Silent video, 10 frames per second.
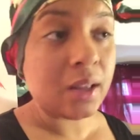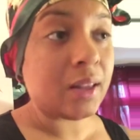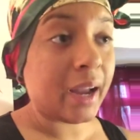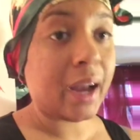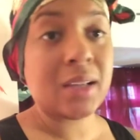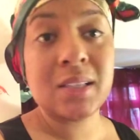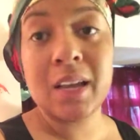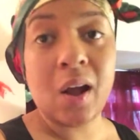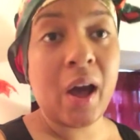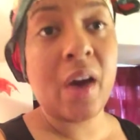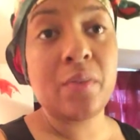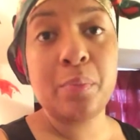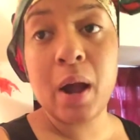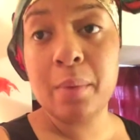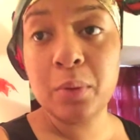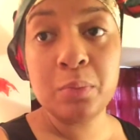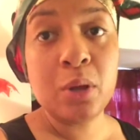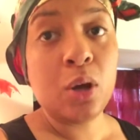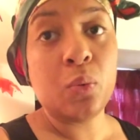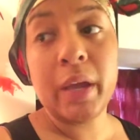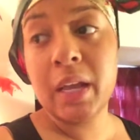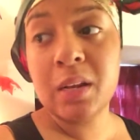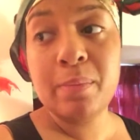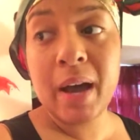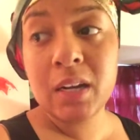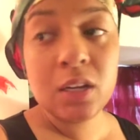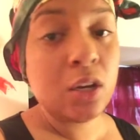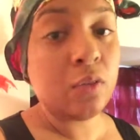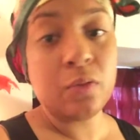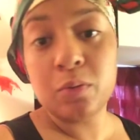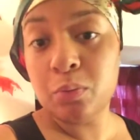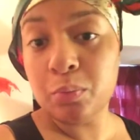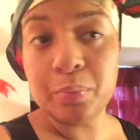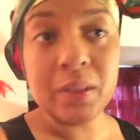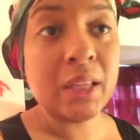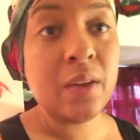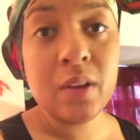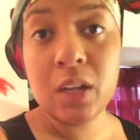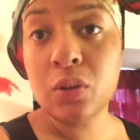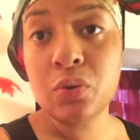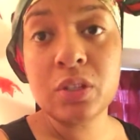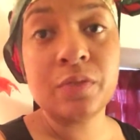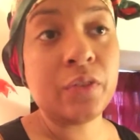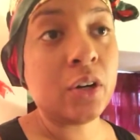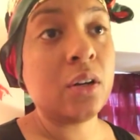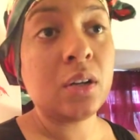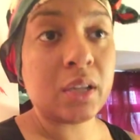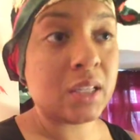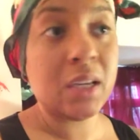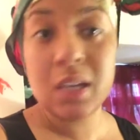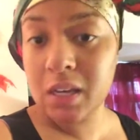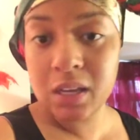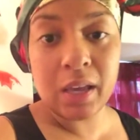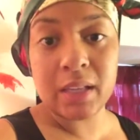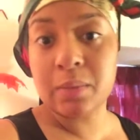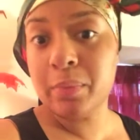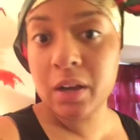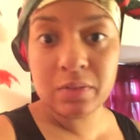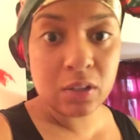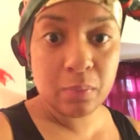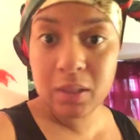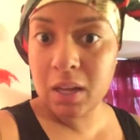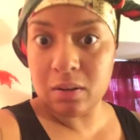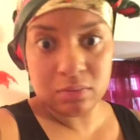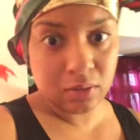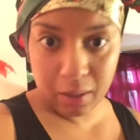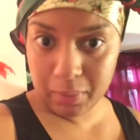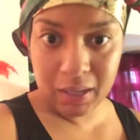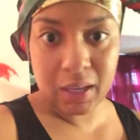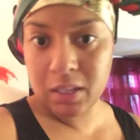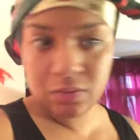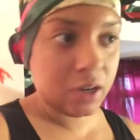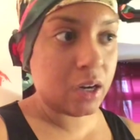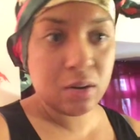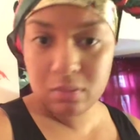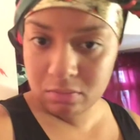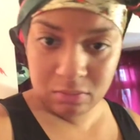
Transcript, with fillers: Like I said, I have a problem with anybody believing in Lucifer because he is as above, so below. I mean, he's real.